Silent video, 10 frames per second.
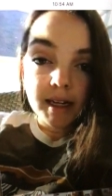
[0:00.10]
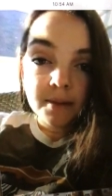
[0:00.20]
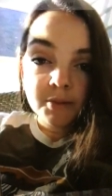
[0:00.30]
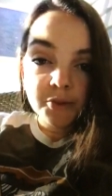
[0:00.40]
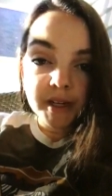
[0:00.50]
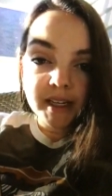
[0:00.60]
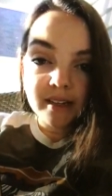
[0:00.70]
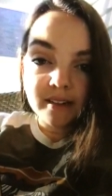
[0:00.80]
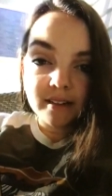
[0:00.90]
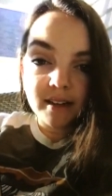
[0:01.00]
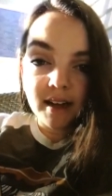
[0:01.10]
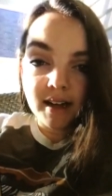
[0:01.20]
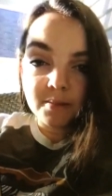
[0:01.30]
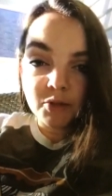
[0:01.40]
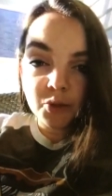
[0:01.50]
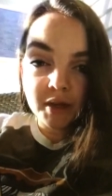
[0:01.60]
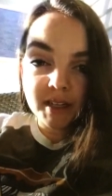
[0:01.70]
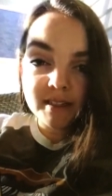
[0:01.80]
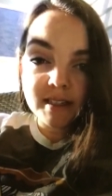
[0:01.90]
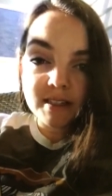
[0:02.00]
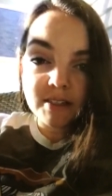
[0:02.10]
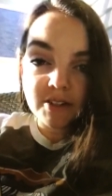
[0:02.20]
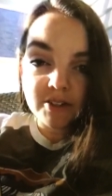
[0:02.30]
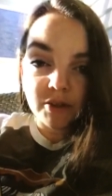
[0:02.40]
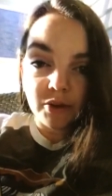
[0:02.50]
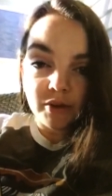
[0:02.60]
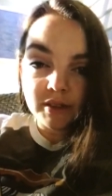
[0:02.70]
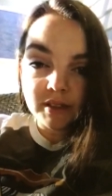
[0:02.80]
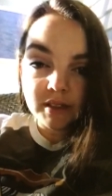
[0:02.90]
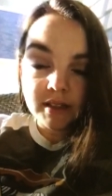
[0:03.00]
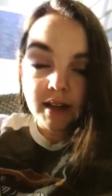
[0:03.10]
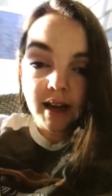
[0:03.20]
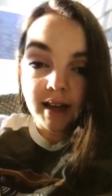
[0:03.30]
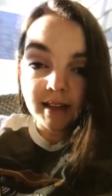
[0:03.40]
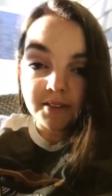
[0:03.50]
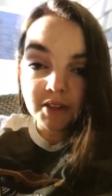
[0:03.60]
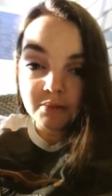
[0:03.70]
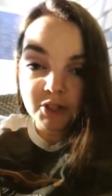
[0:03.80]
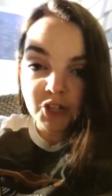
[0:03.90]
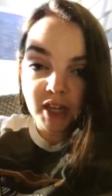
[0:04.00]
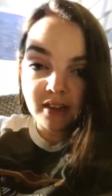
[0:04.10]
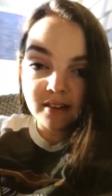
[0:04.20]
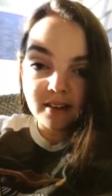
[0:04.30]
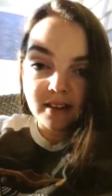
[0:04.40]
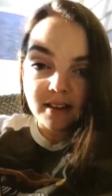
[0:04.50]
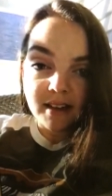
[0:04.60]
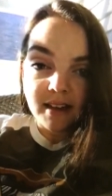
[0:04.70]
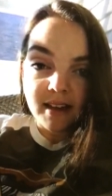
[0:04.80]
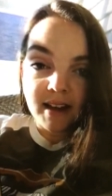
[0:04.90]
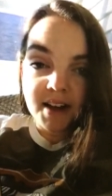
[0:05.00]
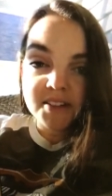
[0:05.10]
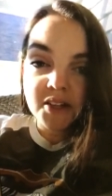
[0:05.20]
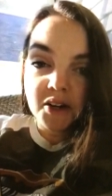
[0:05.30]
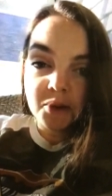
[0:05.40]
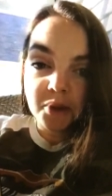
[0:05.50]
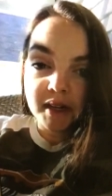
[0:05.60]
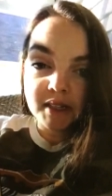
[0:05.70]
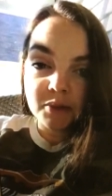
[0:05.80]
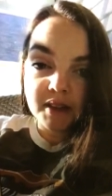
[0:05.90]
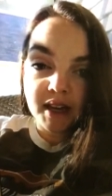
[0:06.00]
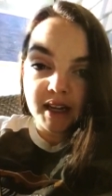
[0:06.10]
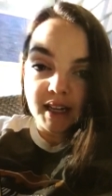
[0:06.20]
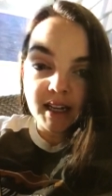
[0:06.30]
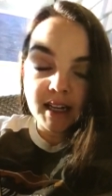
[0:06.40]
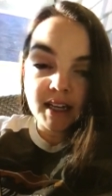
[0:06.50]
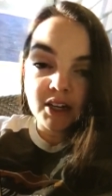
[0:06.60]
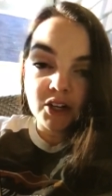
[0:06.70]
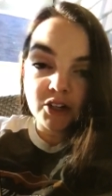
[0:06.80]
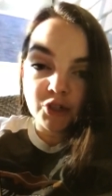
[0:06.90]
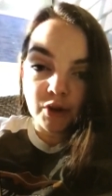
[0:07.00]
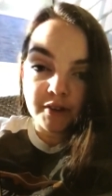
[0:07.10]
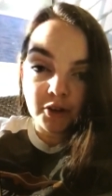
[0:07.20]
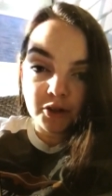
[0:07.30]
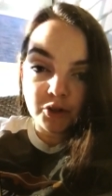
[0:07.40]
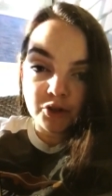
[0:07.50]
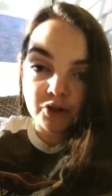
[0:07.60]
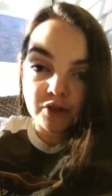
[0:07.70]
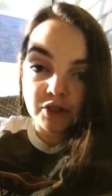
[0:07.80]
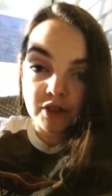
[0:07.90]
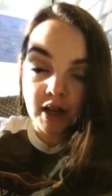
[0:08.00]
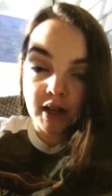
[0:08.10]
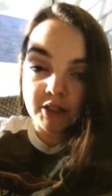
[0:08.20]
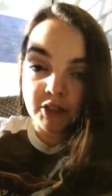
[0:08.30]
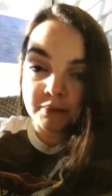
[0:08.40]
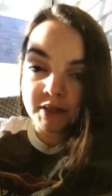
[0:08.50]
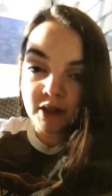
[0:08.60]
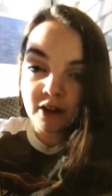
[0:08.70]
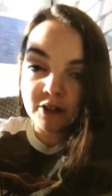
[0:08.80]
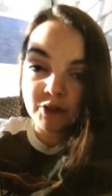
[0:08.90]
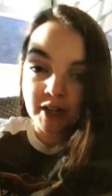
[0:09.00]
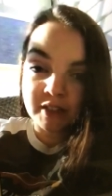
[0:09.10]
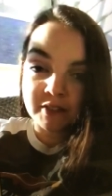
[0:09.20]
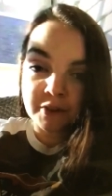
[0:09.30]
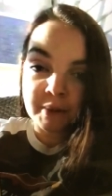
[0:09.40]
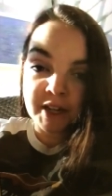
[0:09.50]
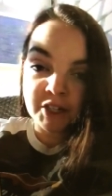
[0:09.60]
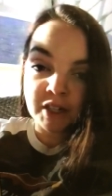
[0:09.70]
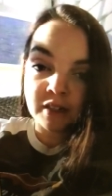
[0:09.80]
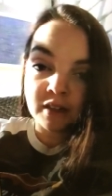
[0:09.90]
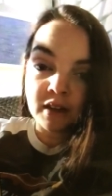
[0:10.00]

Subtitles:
name's Regan. I'm 26 years old. I live in Michigan, and I started working with Heidi in her Joyful Jumpstart Transformation,